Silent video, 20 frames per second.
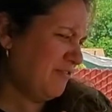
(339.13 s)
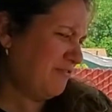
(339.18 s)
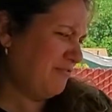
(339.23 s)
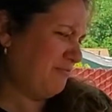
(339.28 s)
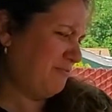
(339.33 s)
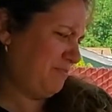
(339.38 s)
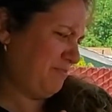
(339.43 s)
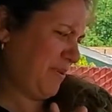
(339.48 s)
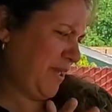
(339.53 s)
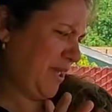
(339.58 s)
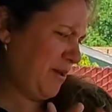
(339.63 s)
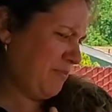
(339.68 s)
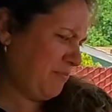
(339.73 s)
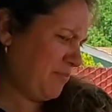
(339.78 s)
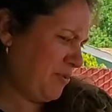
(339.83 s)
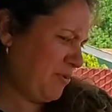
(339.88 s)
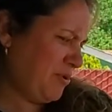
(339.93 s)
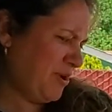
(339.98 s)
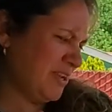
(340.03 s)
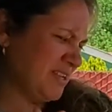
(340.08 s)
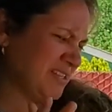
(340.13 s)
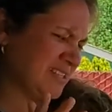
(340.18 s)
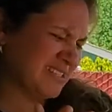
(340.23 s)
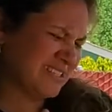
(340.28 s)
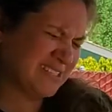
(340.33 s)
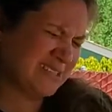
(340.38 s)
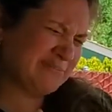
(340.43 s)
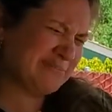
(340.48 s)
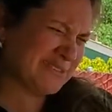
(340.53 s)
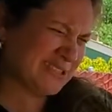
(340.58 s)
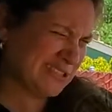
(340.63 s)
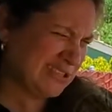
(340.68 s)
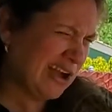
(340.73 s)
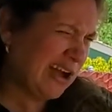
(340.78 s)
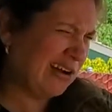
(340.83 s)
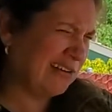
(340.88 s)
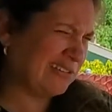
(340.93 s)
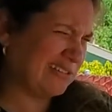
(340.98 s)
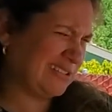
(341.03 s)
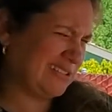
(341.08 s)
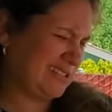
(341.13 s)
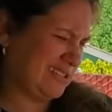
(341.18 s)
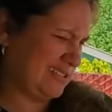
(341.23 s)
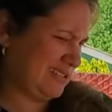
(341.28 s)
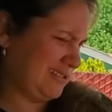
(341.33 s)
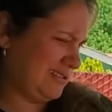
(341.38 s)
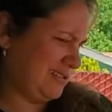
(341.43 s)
of pepper and some salt?